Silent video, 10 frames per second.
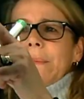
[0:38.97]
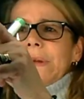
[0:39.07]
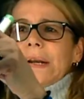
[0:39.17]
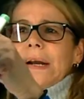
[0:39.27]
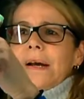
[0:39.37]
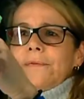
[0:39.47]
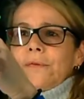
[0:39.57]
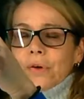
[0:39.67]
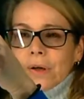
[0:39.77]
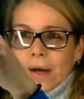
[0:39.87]
that I have
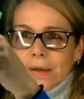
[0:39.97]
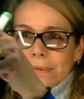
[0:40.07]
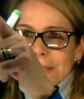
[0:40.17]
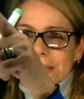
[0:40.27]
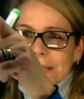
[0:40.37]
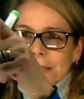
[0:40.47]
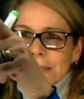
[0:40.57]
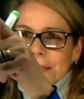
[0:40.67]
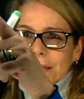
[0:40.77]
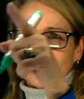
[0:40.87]
4 carbons,
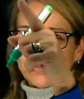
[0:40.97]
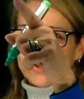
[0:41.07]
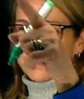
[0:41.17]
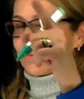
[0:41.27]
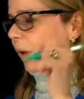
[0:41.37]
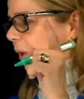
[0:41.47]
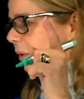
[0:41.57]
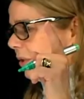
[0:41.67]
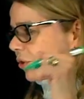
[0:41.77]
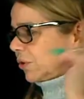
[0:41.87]
10 hydrogens, 1
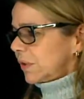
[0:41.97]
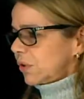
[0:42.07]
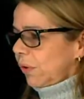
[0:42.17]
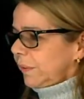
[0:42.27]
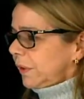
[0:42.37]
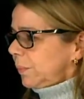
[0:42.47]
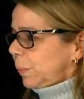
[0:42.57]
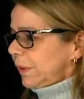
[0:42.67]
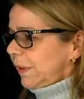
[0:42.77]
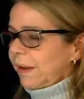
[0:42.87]
oxygen. So I'm going to
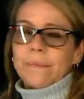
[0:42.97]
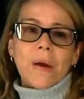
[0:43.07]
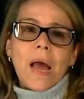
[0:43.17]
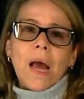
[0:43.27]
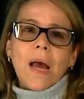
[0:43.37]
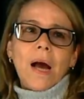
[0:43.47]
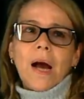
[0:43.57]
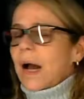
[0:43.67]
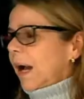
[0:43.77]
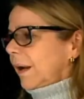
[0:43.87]
put them
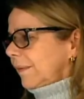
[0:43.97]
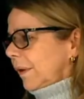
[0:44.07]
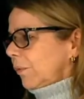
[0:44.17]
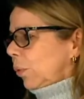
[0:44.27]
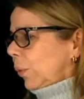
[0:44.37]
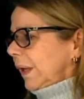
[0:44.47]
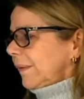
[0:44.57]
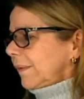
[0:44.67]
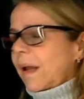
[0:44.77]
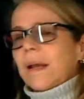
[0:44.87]
several
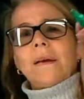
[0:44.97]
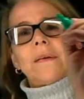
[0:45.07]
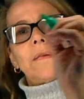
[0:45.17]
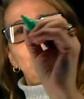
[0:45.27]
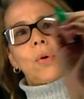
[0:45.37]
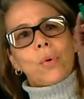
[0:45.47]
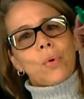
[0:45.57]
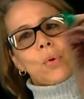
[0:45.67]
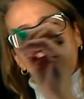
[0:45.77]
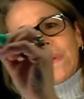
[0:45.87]
ways.
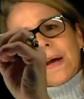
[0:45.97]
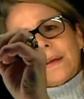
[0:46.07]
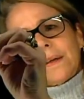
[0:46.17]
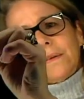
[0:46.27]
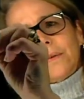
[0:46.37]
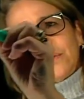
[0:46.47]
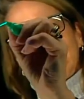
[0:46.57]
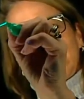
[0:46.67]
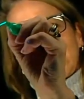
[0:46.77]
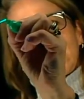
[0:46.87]
So I can do
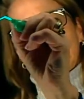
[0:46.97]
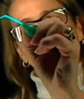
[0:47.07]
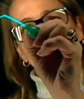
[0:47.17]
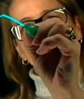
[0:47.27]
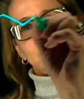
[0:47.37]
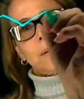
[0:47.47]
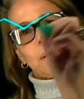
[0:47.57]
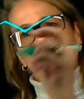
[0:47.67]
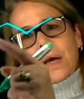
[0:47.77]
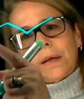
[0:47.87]
4 carbons on a
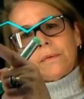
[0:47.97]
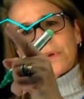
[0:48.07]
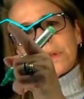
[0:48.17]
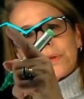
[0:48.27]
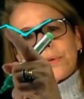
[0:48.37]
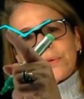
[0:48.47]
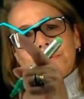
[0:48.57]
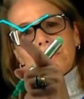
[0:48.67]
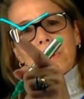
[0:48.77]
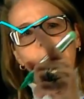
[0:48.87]
line, 1, 2,
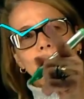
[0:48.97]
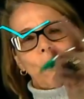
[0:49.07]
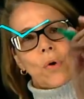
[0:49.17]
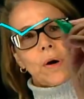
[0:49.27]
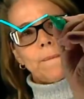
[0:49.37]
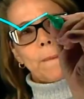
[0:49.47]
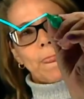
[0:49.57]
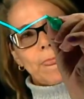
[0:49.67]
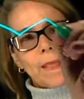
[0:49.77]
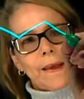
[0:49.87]
3, 4.
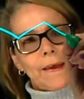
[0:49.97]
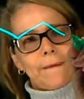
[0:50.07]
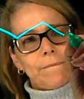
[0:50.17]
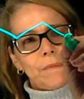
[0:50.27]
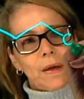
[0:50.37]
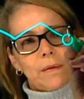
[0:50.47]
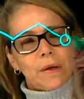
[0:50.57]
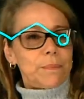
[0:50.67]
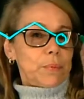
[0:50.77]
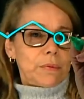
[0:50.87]
And then I
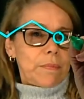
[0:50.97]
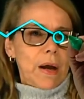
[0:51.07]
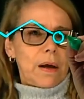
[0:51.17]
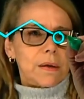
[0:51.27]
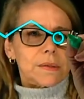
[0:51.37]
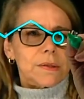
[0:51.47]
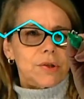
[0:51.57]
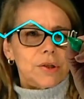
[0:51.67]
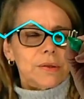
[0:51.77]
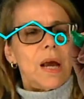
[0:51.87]
put my
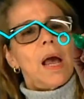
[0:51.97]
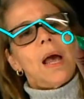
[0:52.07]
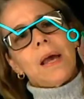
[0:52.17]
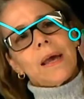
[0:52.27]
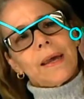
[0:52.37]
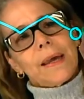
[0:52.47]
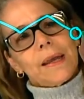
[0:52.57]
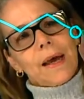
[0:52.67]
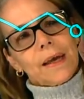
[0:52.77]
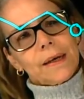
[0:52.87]
oxygen. And
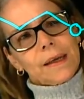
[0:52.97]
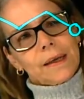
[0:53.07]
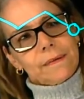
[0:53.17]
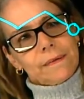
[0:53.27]
I need